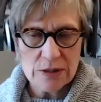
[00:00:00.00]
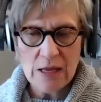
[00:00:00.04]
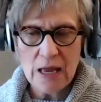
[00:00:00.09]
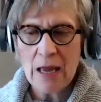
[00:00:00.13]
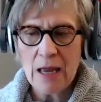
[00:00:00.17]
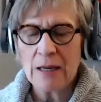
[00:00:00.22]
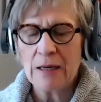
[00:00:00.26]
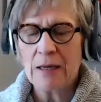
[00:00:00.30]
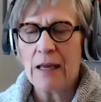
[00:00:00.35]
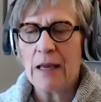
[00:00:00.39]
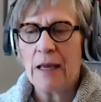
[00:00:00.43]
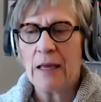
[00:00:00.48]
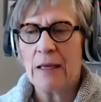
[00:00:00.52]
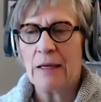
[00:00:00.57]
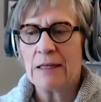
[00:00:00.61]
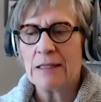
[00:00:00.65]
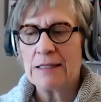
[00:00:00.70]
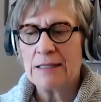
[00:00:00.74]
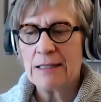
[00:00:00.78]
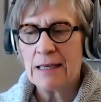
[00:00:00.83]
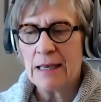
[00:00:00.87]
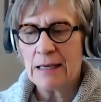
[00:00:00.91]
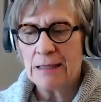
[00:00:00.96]
And I
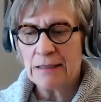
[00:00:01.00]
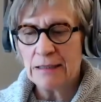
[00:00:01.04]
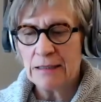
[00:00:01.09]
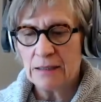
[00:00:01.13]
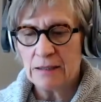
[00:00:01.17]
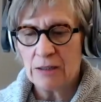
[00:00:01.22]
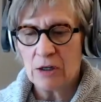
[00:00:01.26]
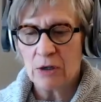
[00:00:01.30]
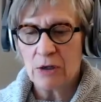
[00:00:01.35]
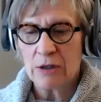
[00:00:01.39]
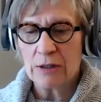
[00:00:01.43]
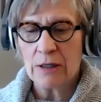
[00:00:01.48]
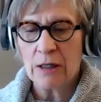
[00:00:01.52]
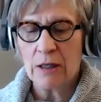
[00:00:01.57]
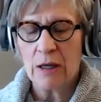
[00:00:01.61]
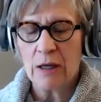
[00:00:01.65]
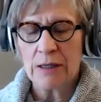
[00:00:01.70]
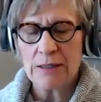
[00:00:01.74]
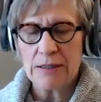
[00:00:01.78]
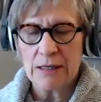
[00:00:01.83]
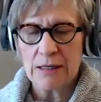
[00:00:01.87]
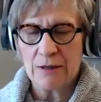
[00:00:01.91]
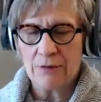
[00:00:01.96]
said in an article I
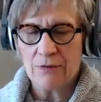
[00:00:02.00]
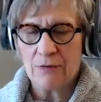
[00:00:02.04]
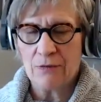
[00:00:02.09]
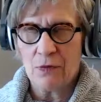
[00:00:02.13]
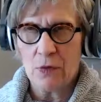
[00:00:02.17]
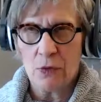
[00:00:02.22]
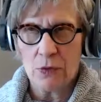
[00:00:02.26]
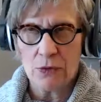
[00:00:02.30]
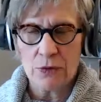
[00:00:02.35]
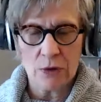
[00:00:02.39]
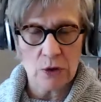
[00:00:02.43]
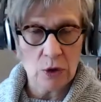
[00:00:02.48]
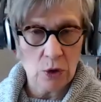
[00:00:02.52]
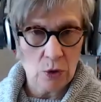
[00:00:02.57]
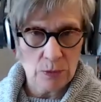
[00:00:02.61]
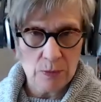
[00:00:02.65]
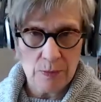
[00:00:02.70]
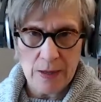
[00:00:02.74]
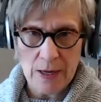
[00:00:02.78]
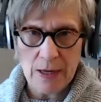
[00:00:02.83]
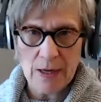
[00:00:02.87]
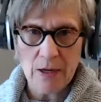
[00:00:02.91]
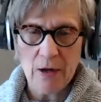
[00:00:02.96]
did for the Globe and
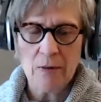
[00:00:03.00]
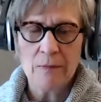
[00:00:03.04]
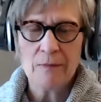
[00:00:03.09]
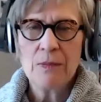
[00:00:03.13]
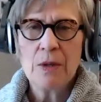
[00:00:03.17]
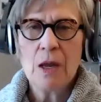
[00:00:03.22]
Mail,